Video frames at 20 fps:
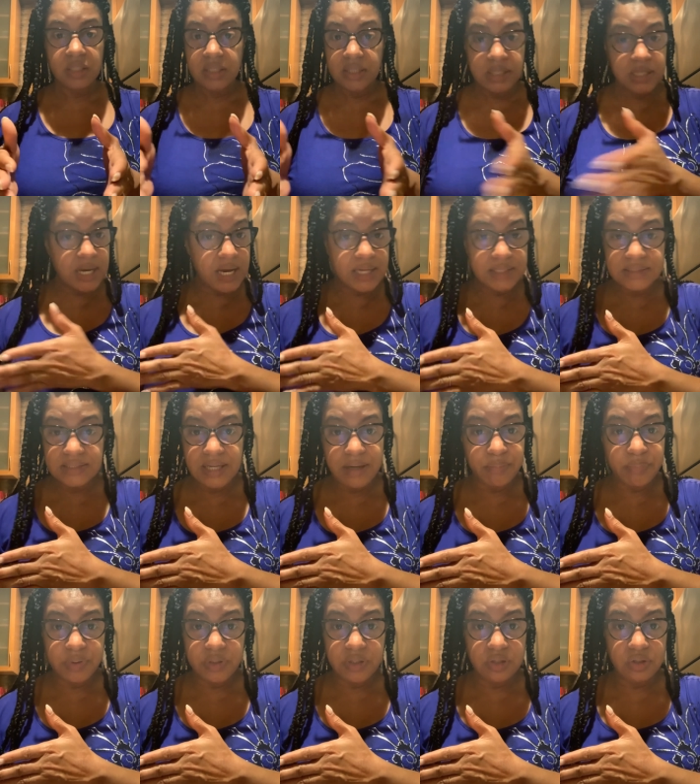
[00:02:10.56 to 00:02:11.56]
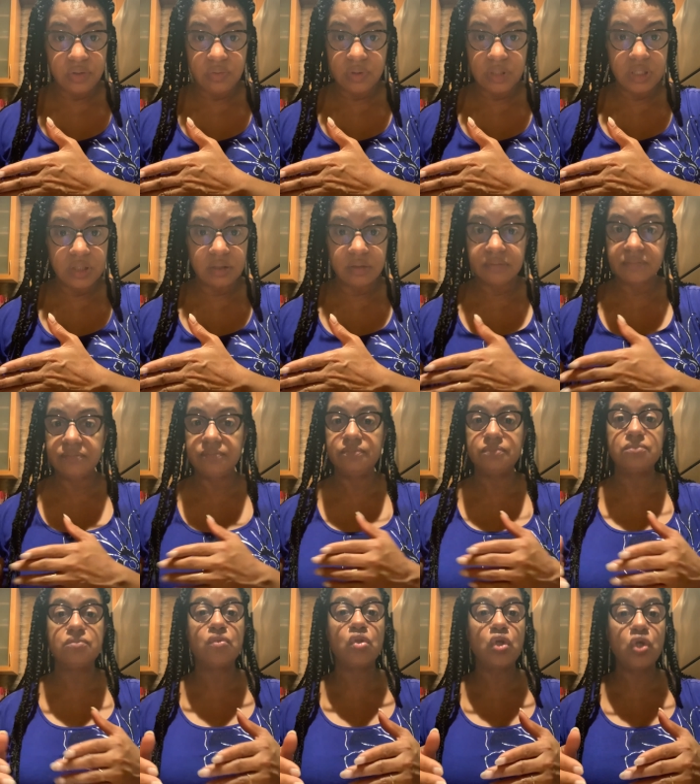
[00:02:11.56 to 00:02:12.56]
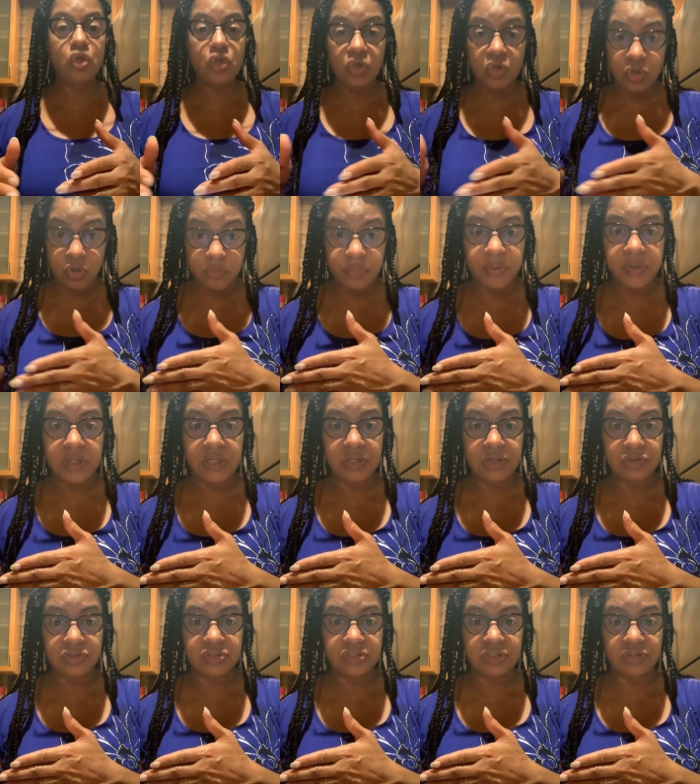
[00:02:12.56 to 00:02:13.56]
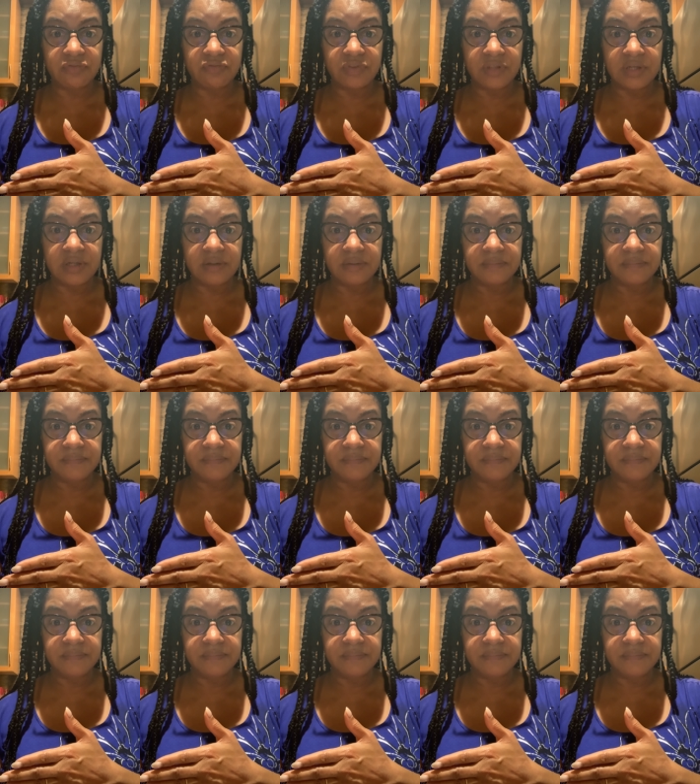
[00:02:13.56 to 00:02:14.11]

God's not putting you there. You're putting yourself there.